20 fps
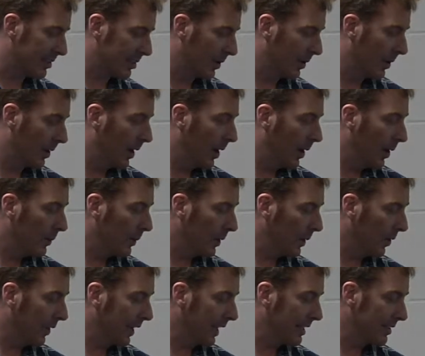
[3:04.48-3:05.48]
so one
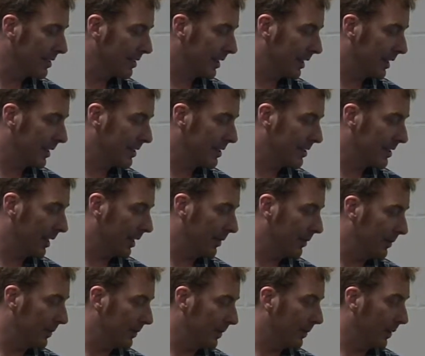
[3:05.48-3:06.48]
thing is
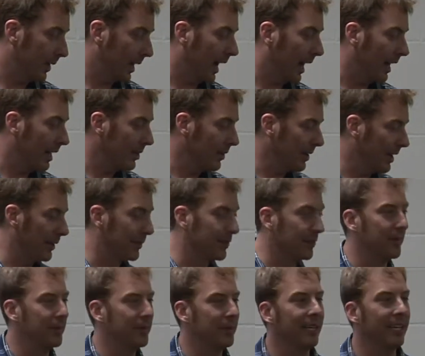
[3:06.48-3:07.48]
how do you get
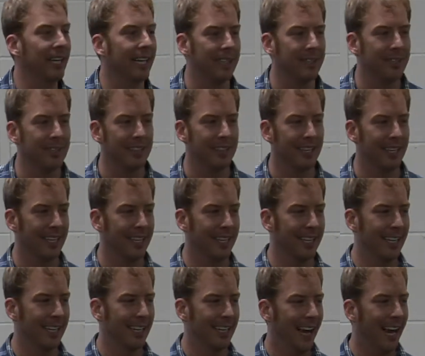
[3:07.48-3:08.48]
from this,
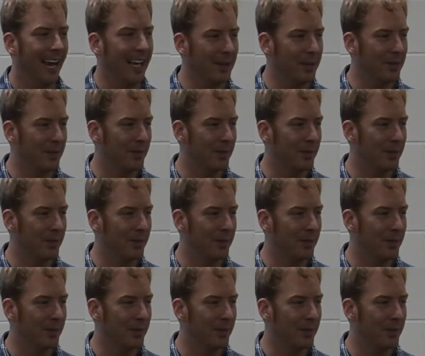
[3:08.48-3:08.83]
how do you